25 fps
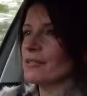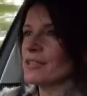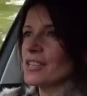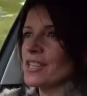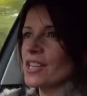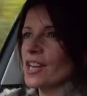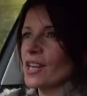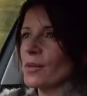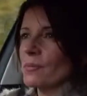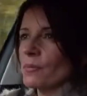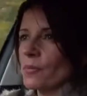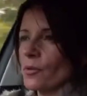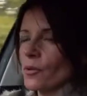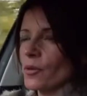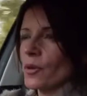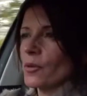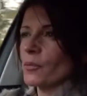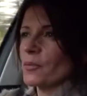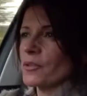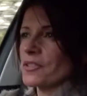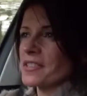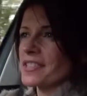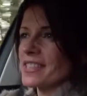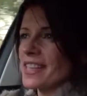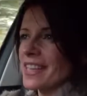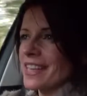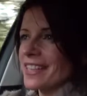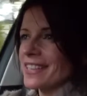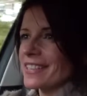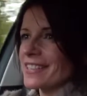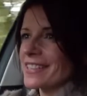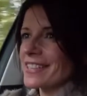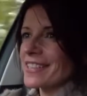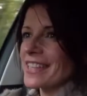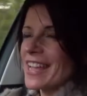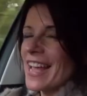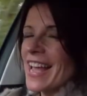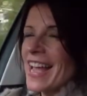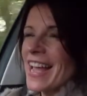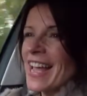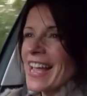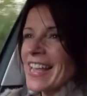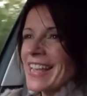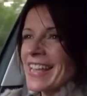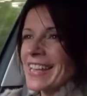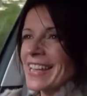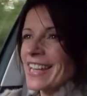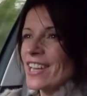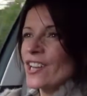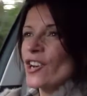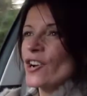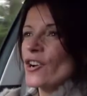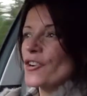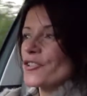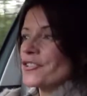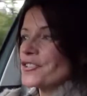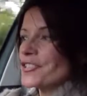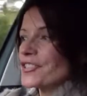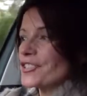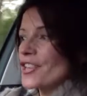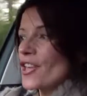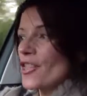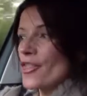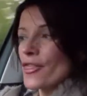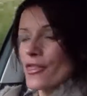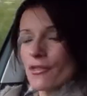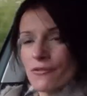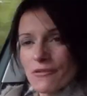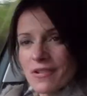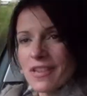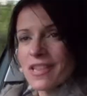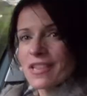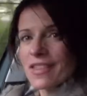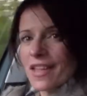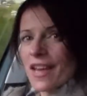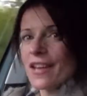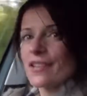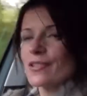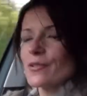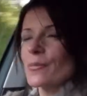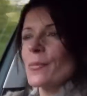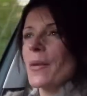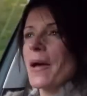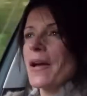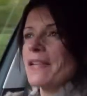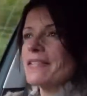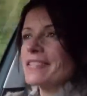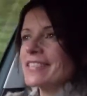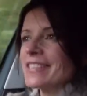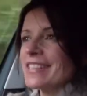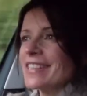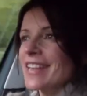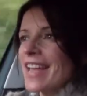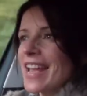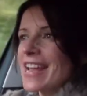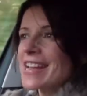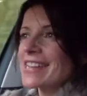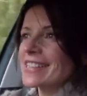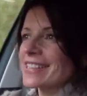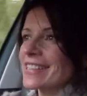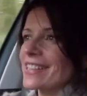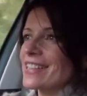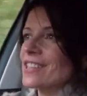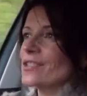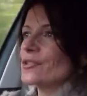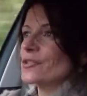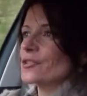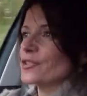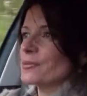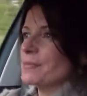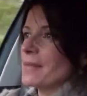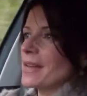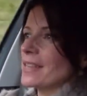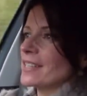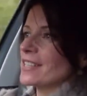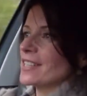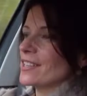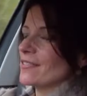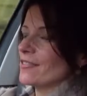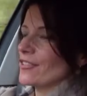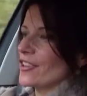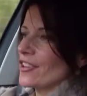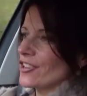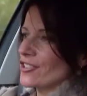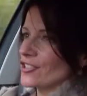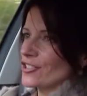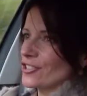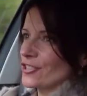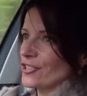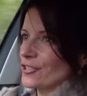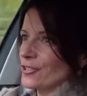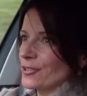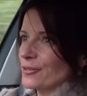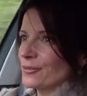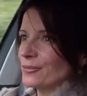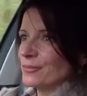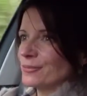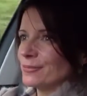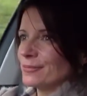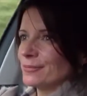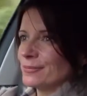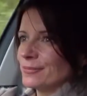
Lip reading: in 9.1 seconds, yet it costs £3,000 less than the automatic version.